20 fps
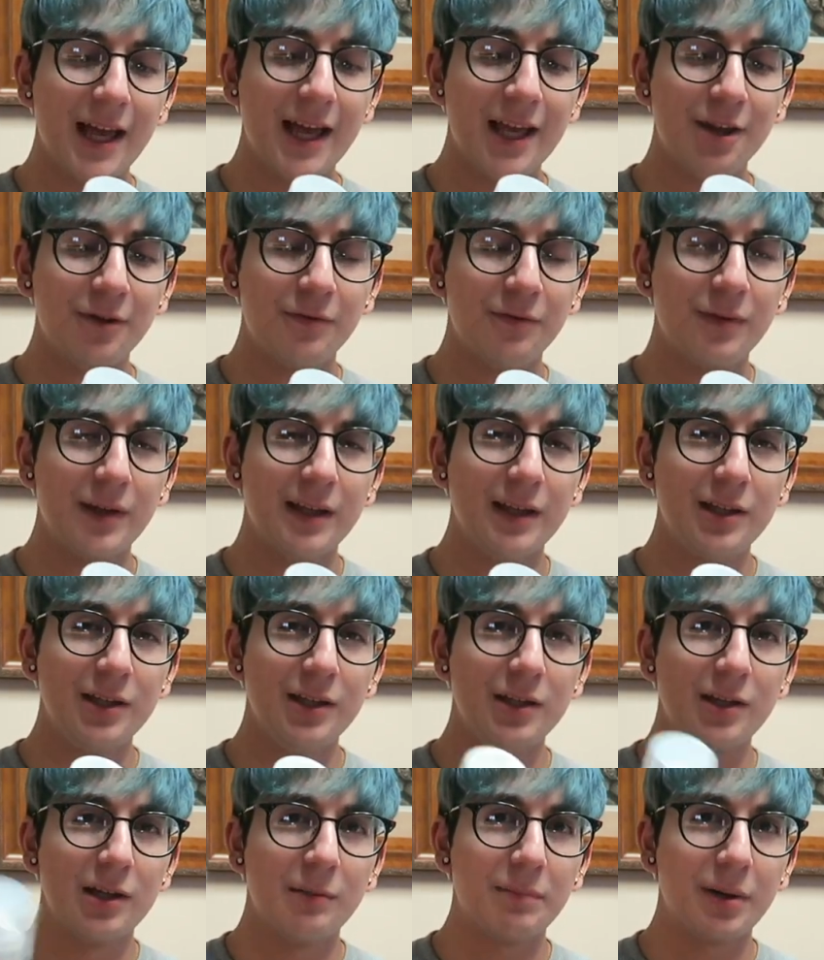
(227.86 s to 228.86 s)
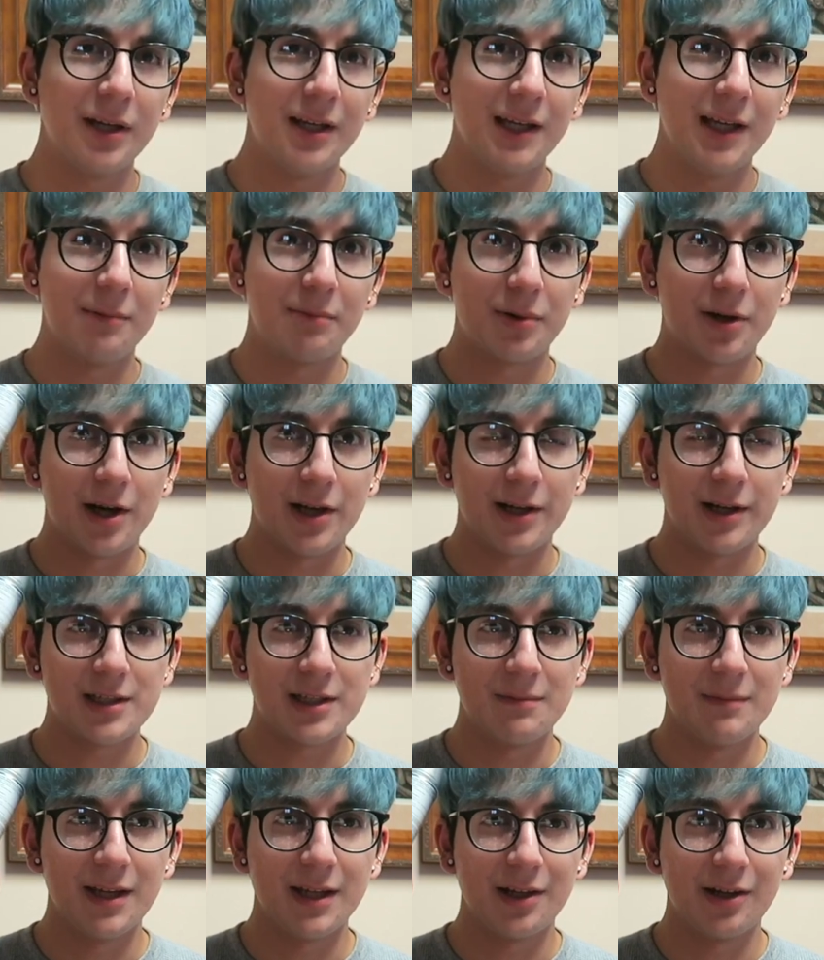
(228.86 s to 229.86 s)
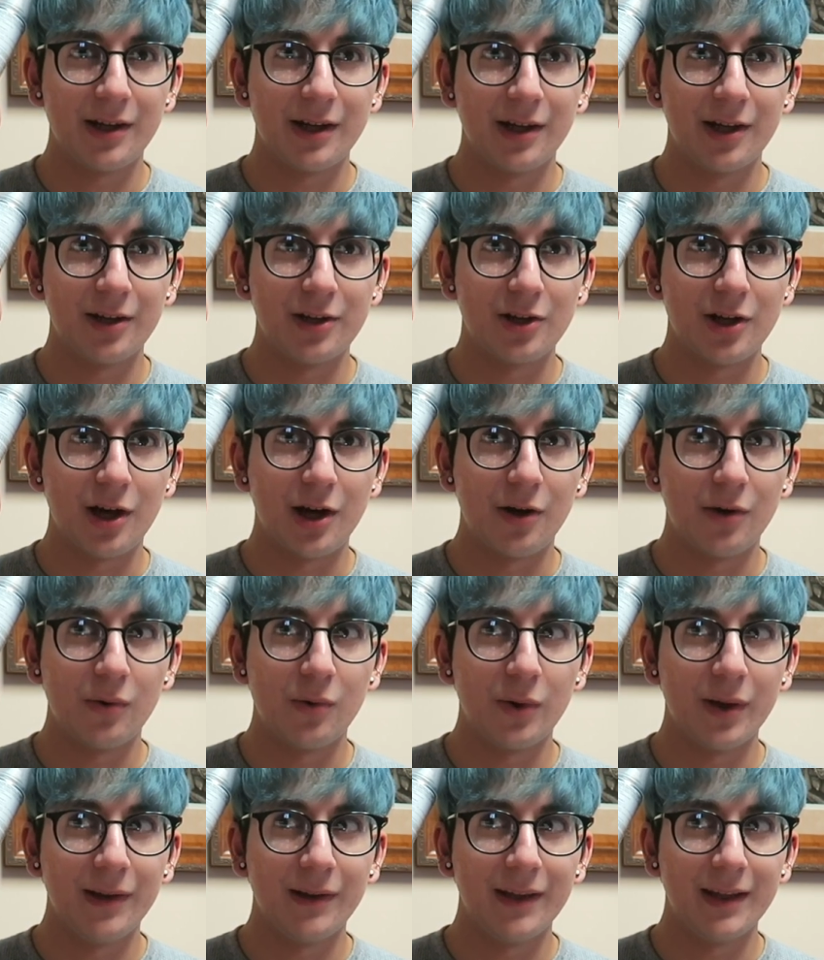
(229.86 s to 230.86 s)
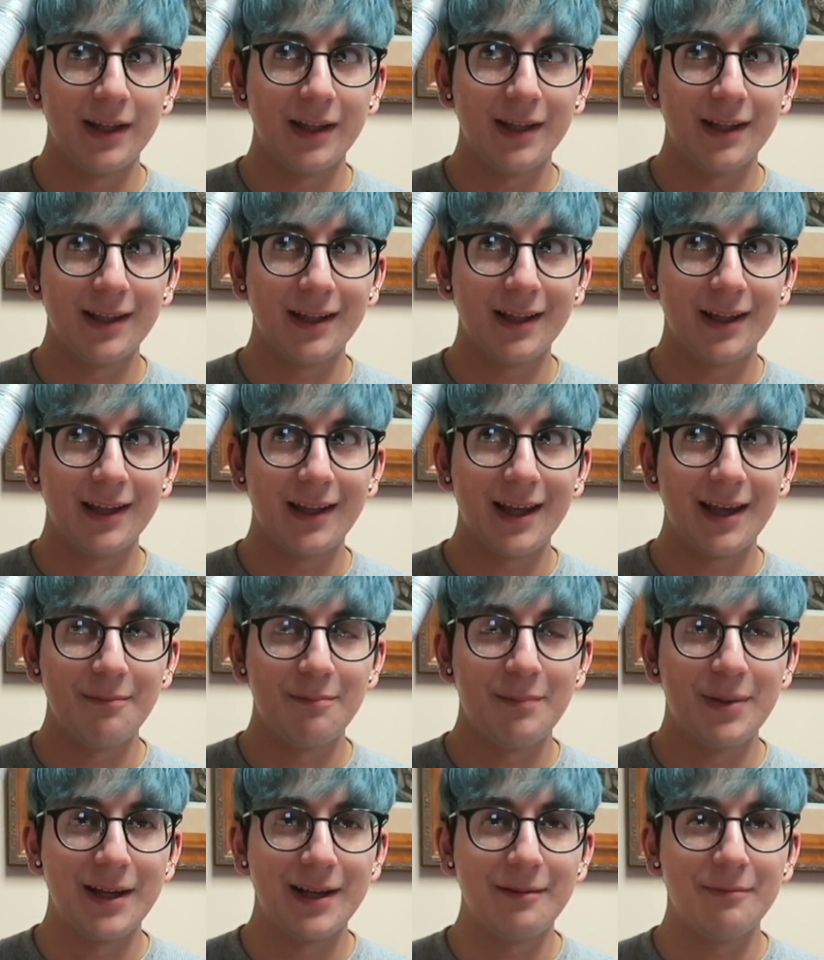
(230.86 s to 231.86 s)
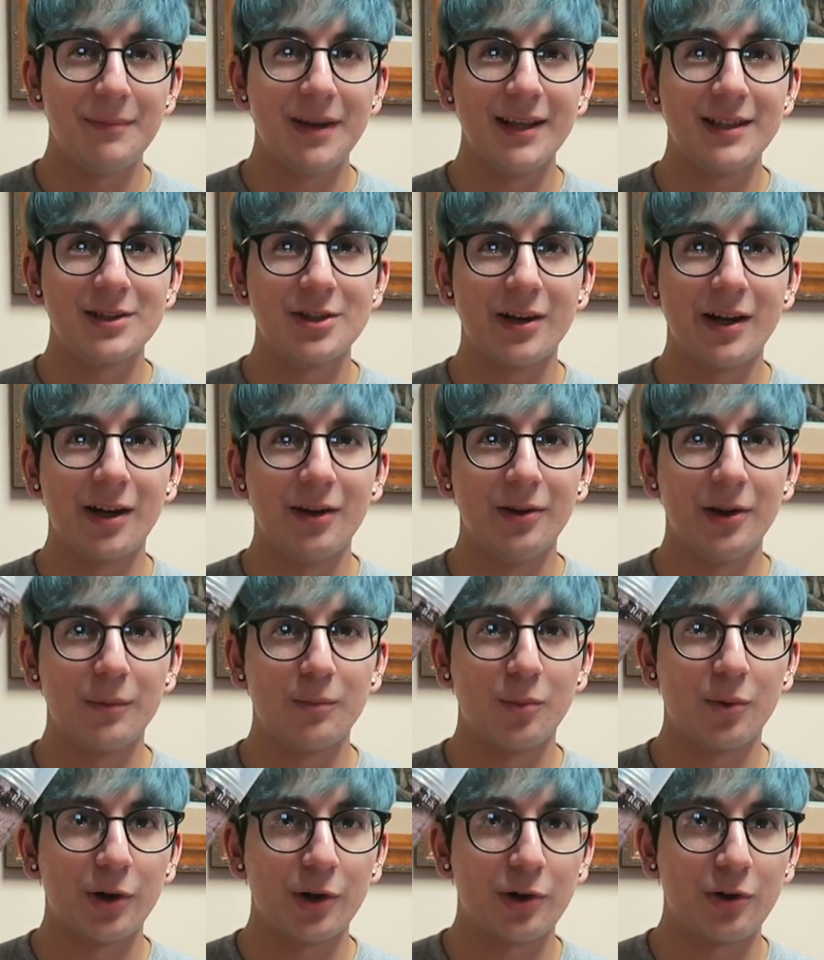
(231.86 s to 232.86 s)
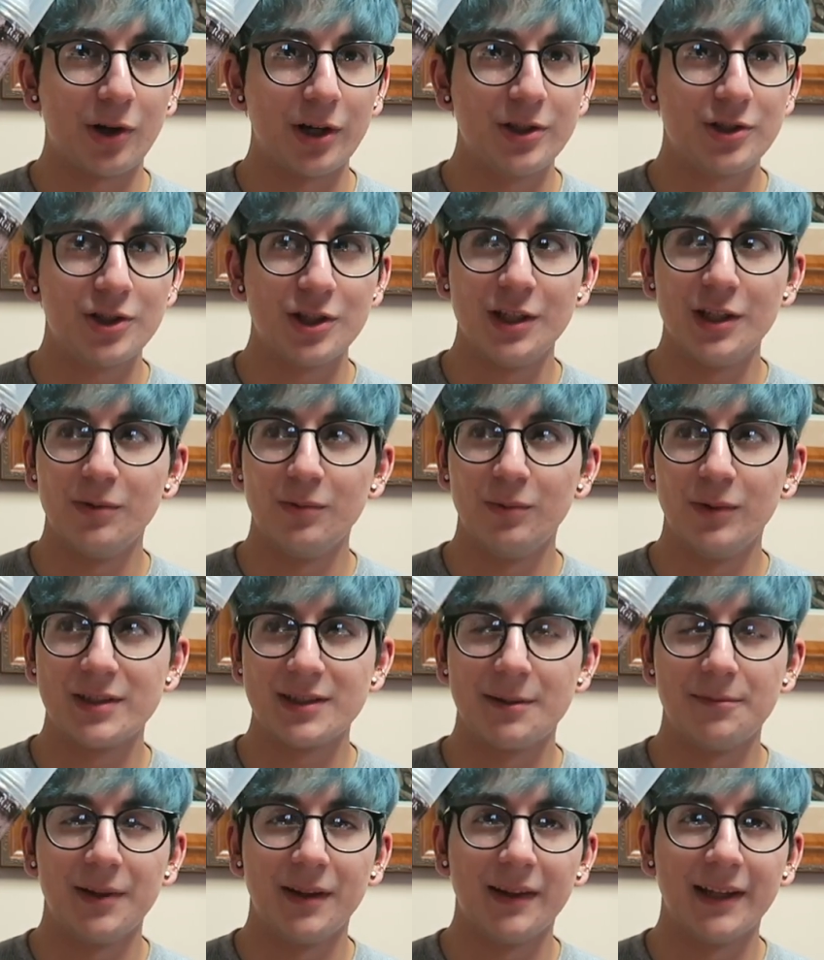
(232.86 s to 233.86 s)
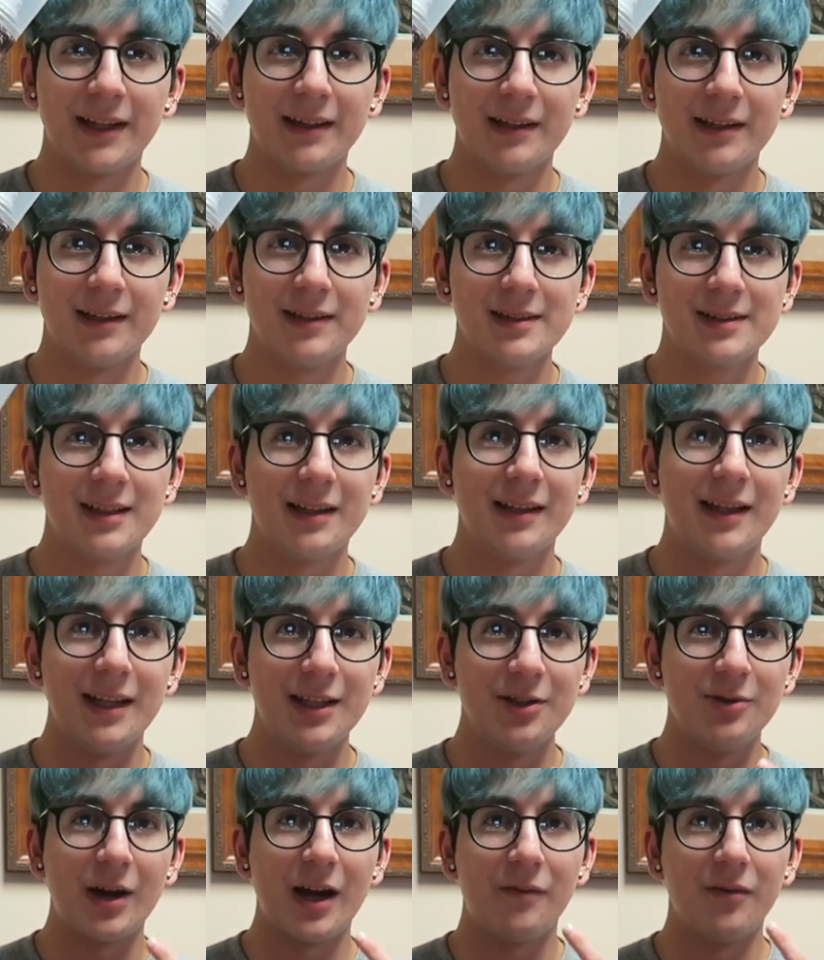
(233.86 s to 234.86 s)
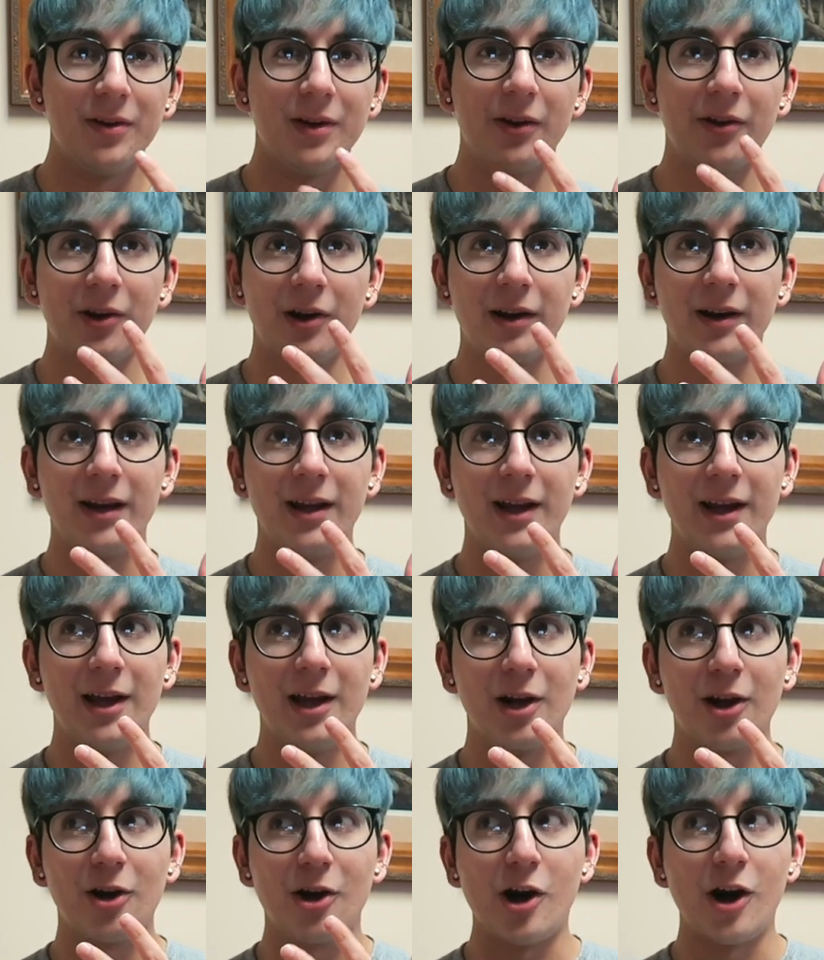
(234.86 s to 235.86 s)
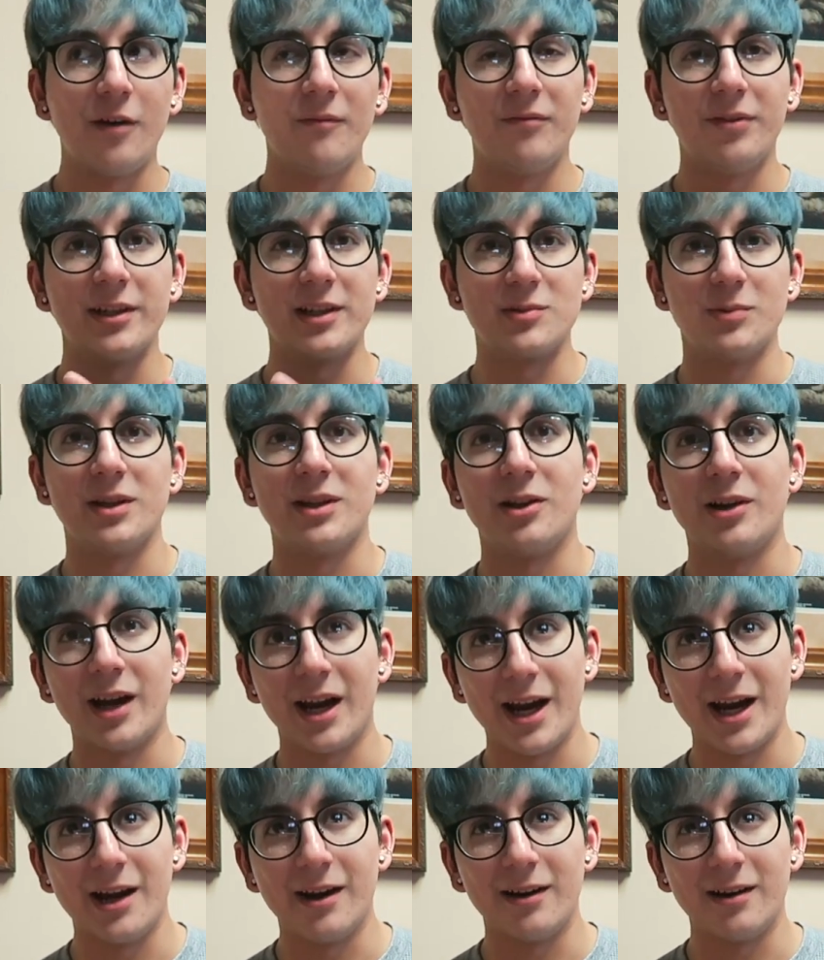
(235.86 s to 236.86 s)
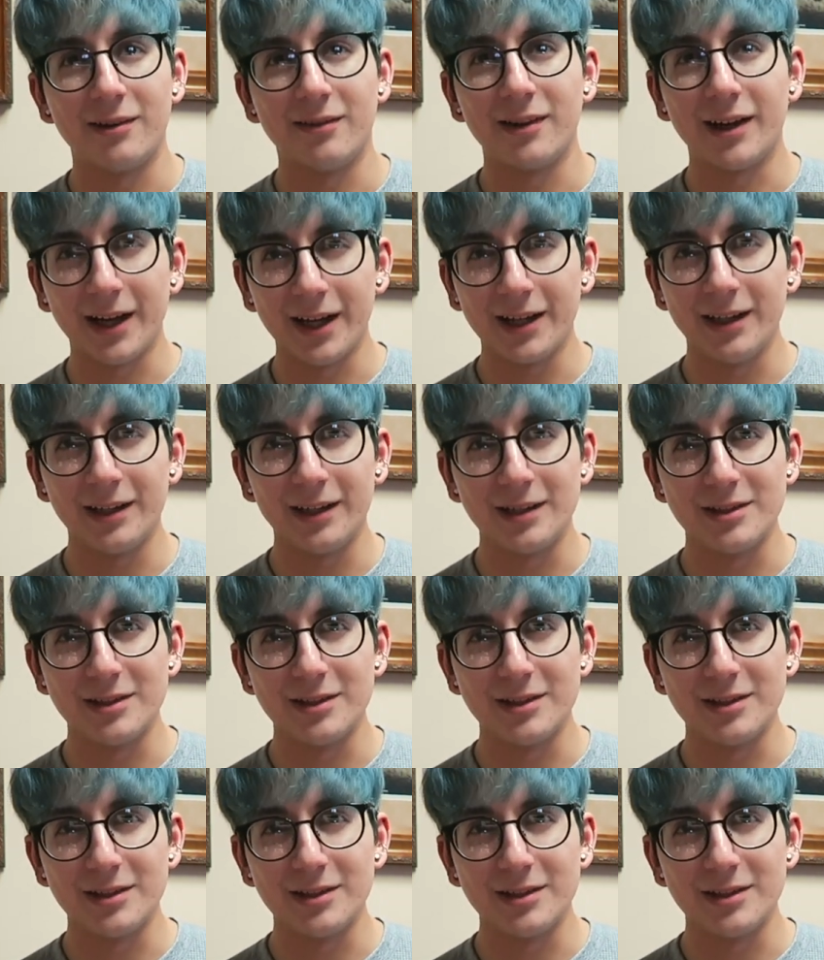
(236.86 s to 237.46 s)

if you're putting in product to make your hair not oily, but it makes your hair look more crunchy with something like this, then you have another conflict with your hair, right?